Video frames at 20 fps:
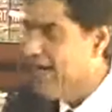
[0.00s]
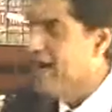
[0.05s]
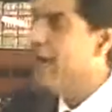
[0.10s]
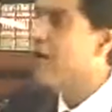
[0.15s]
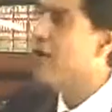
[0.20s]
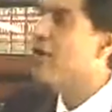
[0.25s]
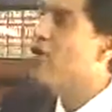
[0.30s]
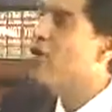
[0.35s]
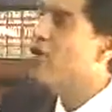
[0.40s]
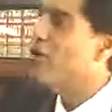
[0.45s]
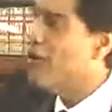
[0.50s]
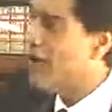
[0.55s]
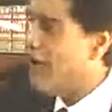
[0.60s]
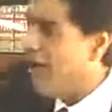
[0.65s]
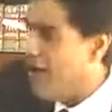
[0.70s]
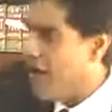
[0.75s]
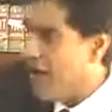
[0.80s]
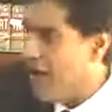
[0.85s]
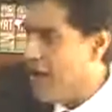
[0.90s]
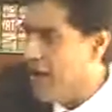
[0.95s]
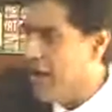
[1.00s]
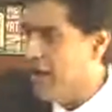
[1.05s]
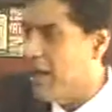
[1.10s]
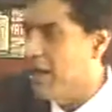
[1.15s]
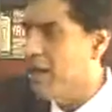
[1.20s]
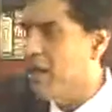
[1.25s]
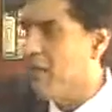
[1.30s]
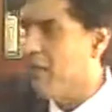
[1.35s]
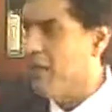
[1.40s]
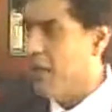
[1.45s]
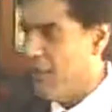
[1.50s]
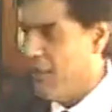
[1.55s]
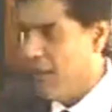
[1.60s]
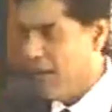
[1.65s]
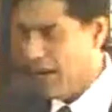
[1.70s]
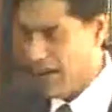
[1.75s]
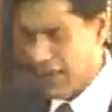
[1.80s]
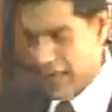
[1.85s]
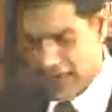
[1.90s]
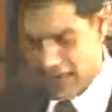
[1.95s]
to the
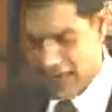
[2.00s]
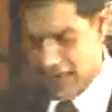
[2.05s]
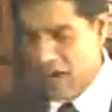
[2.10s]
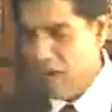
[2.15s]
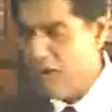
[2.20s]
that town